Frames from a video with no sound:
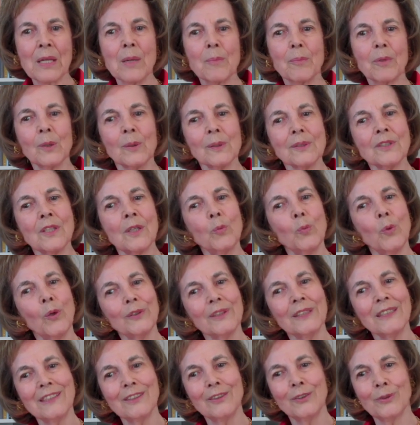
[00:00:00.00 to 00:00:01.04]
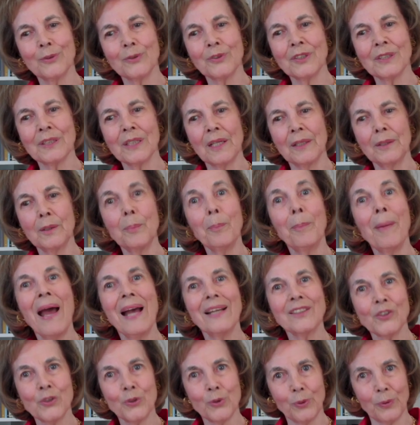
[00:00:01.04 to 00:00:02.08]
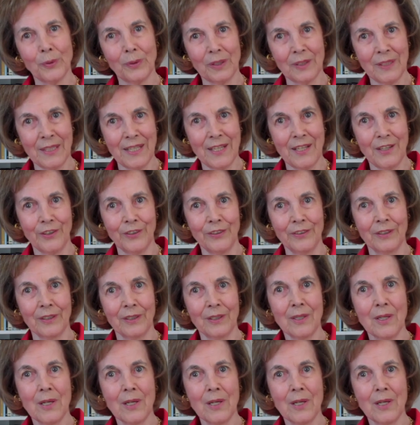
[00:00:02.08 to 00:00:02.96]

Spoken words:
because he wanted to study pastoral care,